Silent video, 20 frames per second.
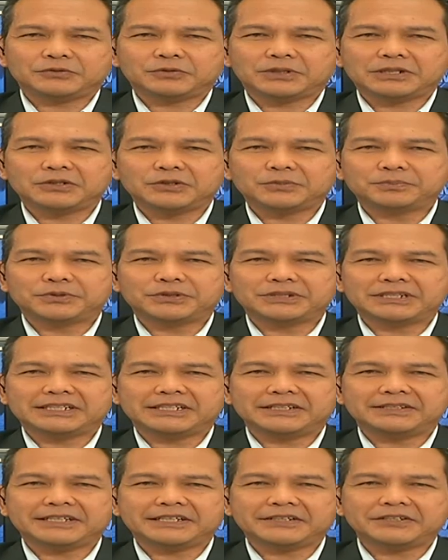in Kuala Lumpur,
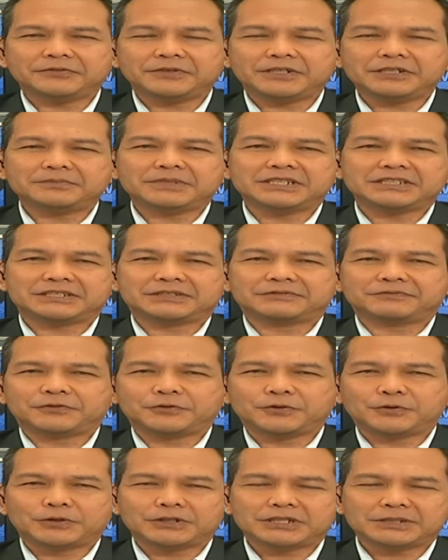Nikki. Thank you very much
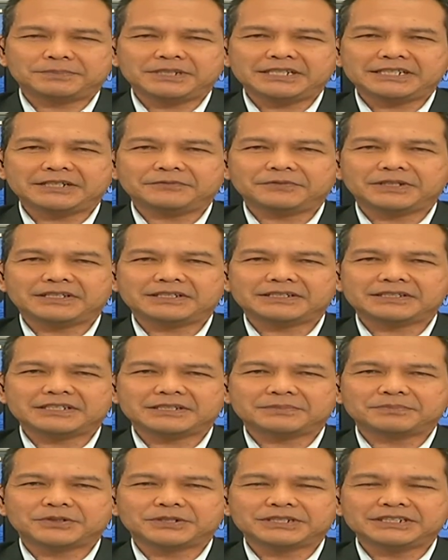for speaking with us
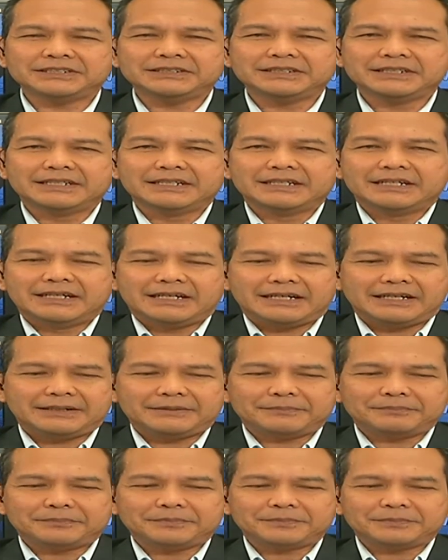this morning.
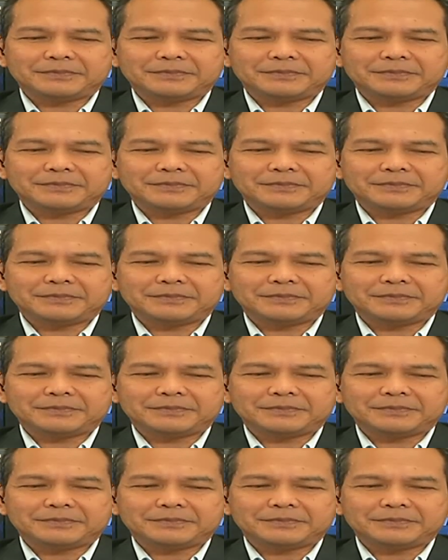Um,